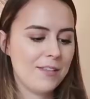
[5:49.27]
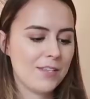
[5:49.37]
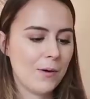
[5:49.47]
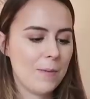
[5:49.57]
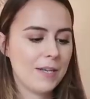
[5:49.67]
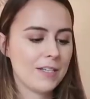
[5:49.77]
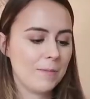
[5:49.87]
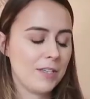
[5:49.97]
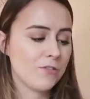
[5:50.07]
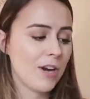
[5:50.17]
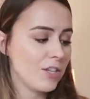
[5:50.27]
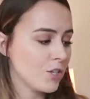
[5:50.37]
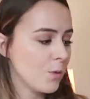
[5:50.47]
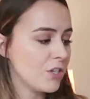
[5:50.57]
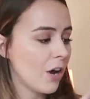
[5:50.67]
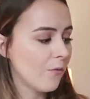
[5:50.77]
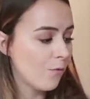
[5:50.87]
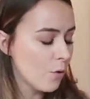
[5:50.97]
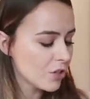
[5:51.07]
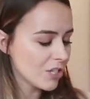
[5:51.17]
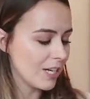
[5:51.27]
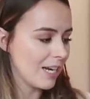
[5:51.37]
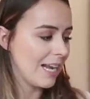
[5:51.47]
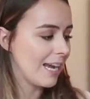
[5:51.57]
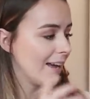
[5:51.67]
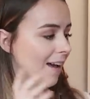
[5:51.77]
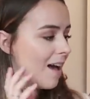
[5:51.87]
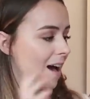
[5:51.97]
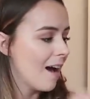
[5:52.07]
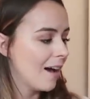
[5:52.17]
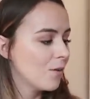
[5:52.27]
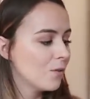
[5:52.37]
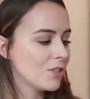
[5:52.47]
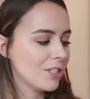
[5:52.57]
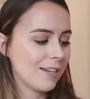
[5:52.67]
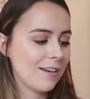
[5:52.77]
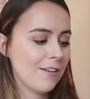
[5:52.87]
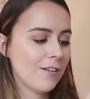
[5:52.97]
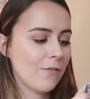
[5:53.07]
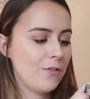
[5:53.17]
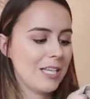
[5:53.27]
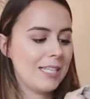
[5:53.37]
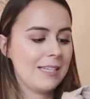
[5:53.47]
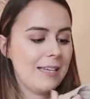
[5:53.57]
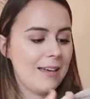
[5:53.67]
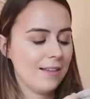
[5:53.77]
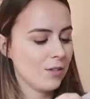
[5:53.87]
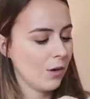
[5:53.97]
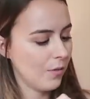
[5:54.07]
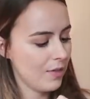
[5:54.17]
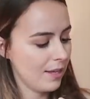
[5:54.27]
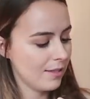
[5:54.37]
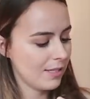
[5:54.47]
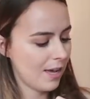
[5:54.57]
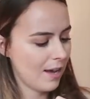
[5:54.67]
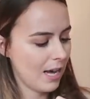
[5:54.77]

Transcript: And so I picked up this trench, which unfortunately I ordered, and I don't know if you can see, it's got this,